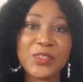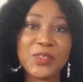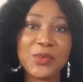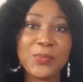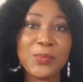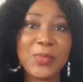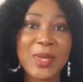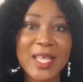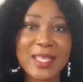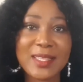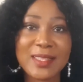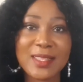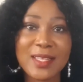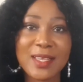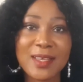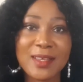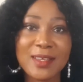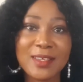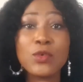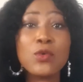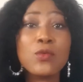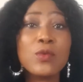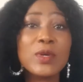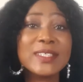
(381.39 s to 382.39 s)
with a
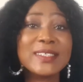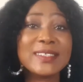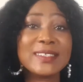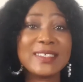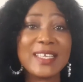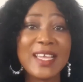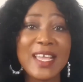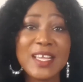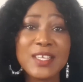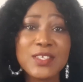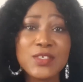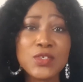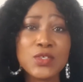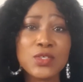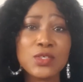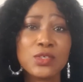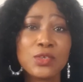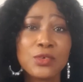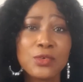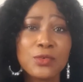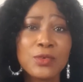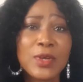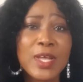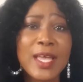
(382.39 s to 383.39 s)
partner one
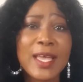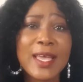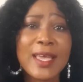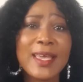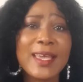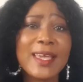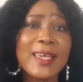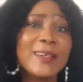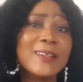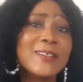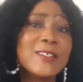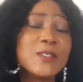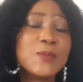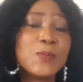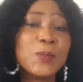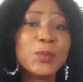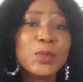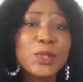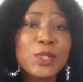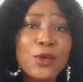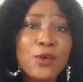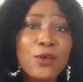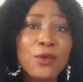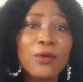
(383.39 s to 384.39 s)
date you know
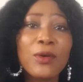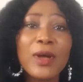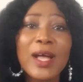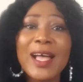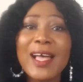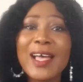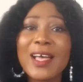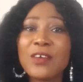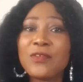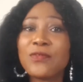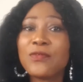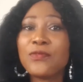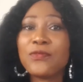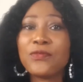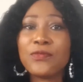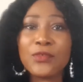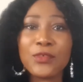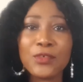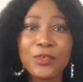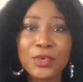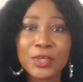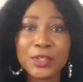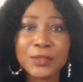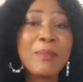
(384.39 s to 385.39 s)
explore have
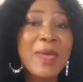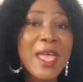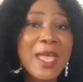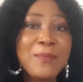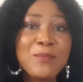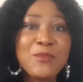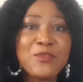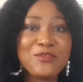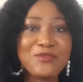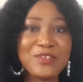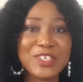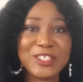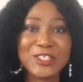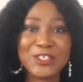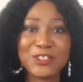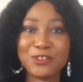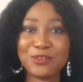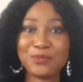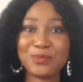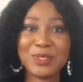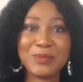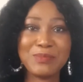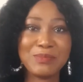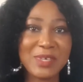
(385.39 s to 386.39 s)
fun
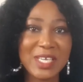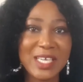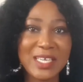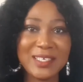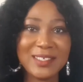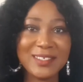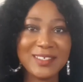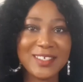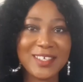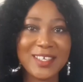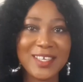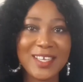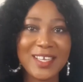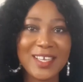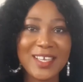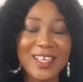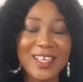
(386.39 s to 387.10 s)
memories should be made